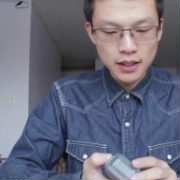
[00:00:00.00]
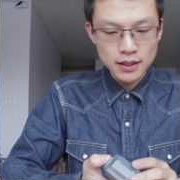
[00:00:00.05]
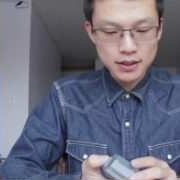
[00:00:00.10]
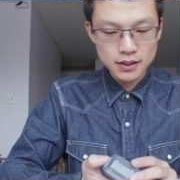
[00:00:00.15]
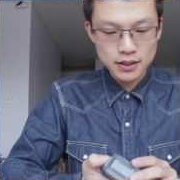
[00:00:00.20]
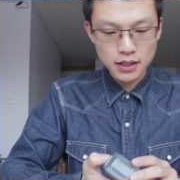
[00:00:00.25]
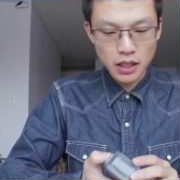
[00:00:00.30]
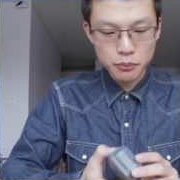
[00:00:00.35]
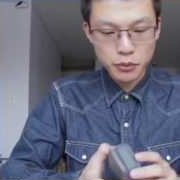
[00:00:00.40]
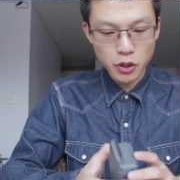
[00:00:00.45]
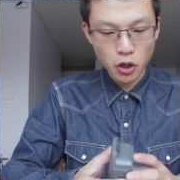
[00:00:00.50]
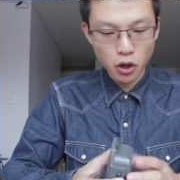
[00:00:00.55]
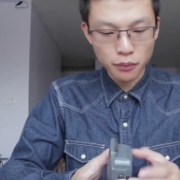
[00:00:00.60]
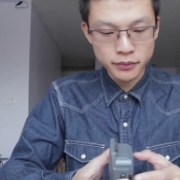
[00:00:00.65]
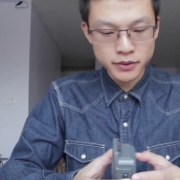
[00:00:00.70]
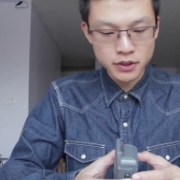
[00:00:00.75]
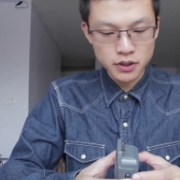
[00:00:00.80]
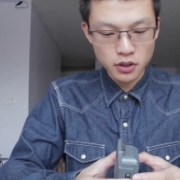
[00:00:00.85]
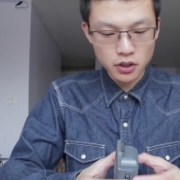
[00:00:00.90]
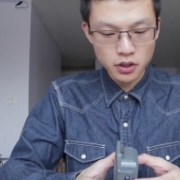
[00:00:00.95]
This can be
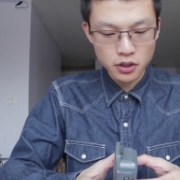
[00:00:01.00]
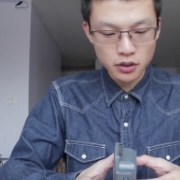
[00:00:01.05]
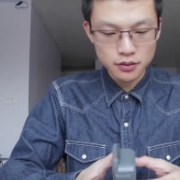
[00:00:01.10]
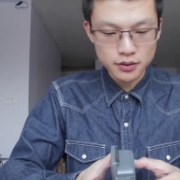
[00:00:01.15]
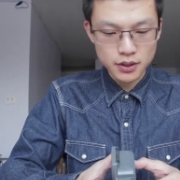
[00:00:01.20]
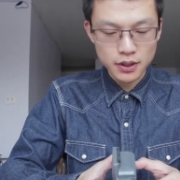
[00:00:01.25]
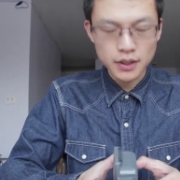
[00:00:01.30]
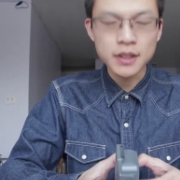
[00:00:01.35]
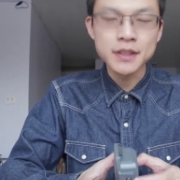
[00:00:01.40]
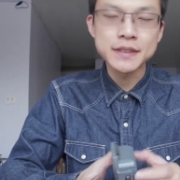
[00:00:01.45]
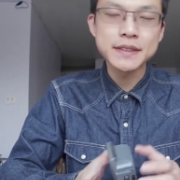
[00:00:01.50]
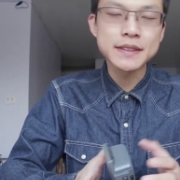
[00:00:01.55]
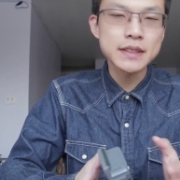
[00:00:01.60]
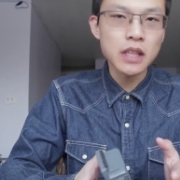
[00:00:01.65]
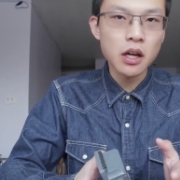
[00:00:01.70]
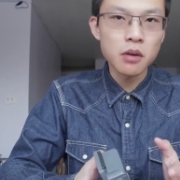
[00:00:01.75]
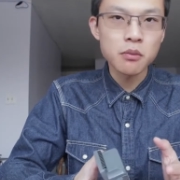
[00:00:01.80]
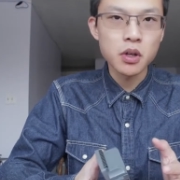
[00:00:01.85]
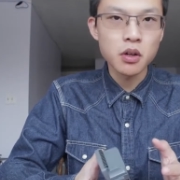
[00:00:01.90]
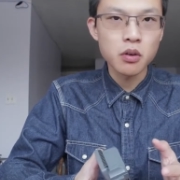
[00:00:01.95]
observed in
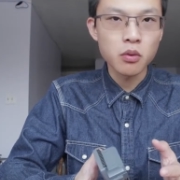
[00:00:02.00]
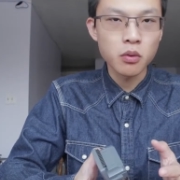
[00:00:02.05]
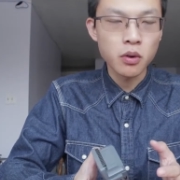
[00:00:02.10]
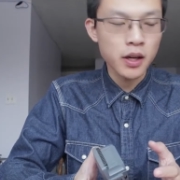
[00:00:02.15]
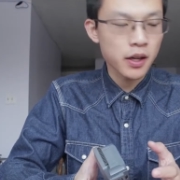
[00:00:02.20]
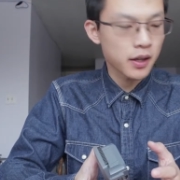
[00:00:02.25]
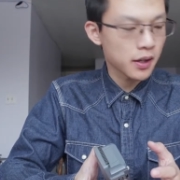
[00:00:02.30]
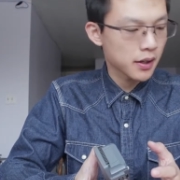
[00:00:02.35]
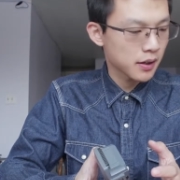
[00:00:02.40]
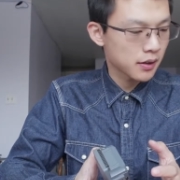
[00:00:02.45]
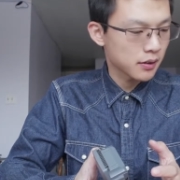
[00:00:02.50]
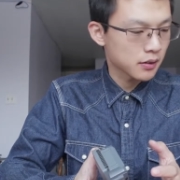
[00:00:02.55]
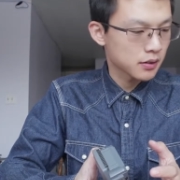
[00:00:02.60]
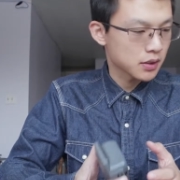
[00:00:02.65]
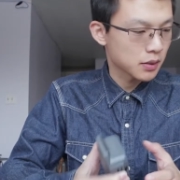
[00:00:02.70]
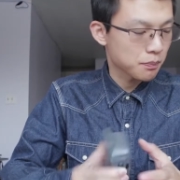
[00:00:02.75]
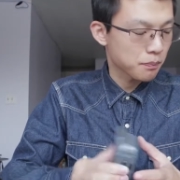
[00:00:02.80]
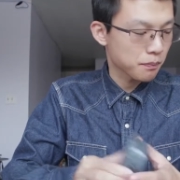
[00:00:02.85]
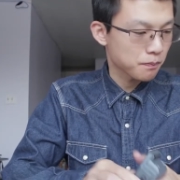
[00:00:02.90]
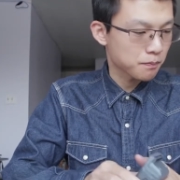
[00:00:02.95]
summer when
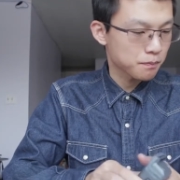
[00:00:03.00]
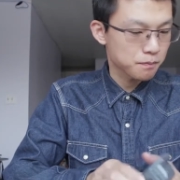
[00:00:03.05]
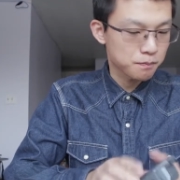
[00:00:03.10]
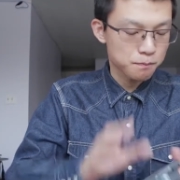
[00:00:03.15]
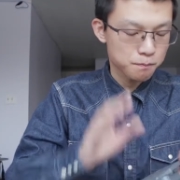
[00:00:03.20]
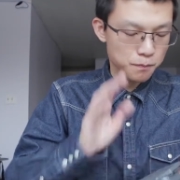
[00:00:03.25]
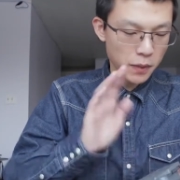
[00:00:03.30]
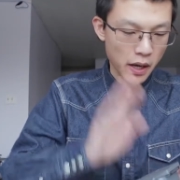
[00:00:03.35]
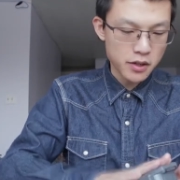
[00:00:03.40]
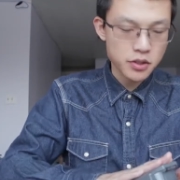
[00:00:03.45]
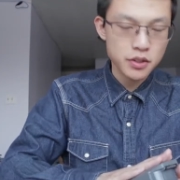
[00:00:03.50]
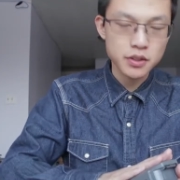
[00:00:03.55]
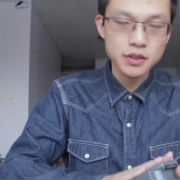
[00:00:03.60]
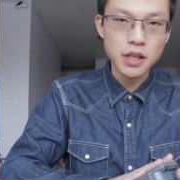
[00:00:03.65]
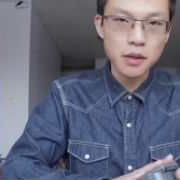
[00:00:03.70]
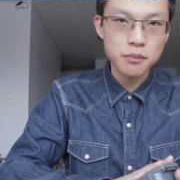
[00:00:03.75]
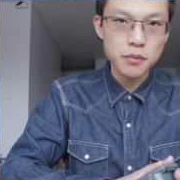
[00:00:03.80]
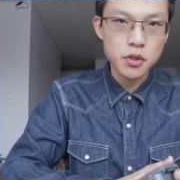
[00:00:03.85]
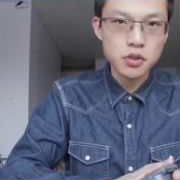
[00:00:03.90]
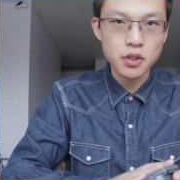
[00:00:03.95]
the battery's
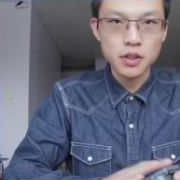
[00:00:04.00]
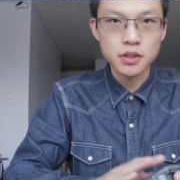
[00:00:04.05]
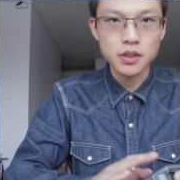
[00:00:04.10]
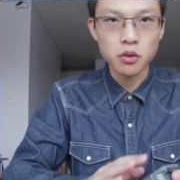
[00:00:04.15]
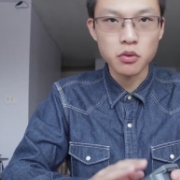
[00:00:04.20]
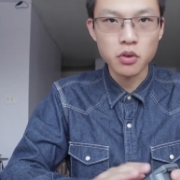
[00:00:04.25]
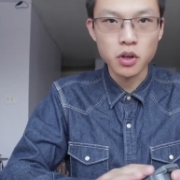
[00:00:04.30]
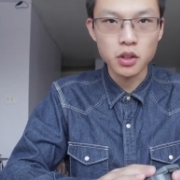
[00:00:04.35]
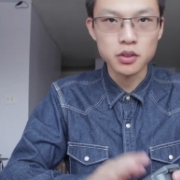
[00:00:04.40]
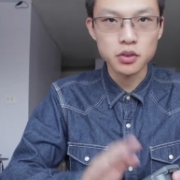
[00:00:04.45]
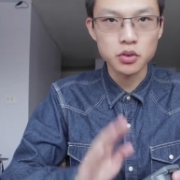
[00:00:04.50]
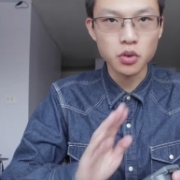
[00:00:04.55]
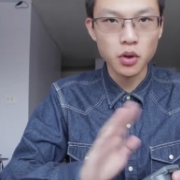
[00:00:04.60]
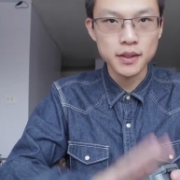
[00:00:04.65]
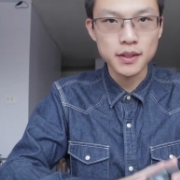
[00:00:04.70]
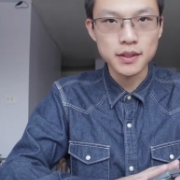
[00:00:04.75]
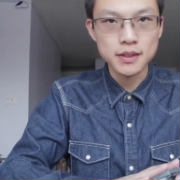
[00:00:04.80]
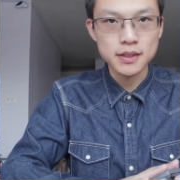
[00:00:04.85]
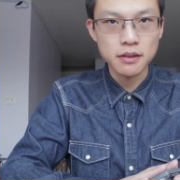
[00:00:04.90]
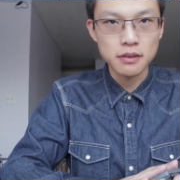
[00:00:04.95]
temperature is around
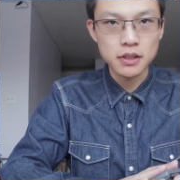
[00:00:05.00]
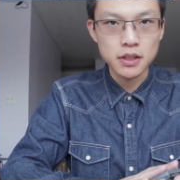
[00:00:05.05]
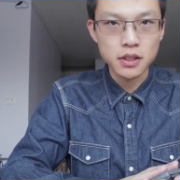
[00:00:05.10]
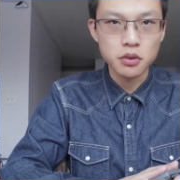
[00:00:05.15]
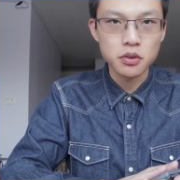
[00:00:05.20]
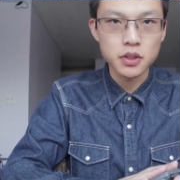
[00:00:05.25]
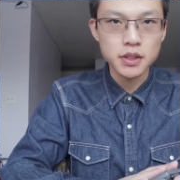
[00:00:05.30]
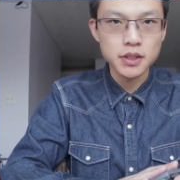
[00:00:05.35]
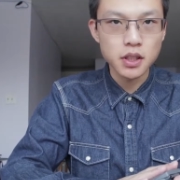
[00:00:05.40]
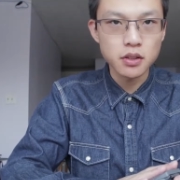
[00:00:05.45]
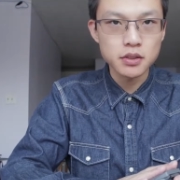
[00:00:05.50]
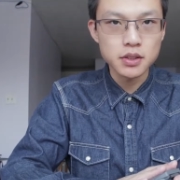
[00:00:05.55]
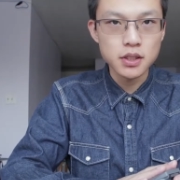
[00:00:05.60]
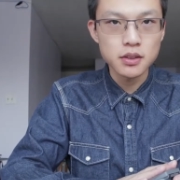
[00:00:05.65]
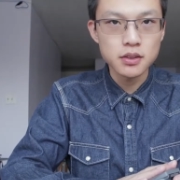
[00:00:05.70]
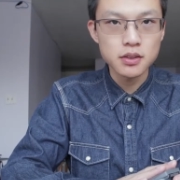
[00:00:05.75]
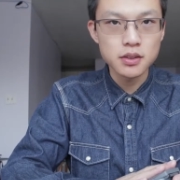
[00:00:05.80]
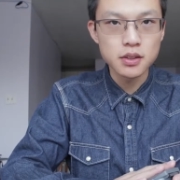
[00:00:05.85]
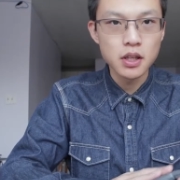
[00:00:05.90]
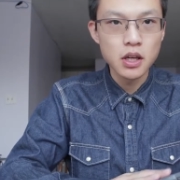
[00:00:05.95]
27 degrees
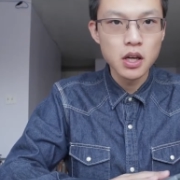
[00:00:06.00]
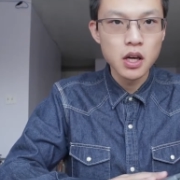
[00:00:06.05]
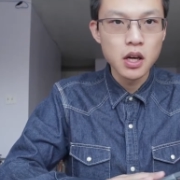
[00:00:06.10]
Celsius,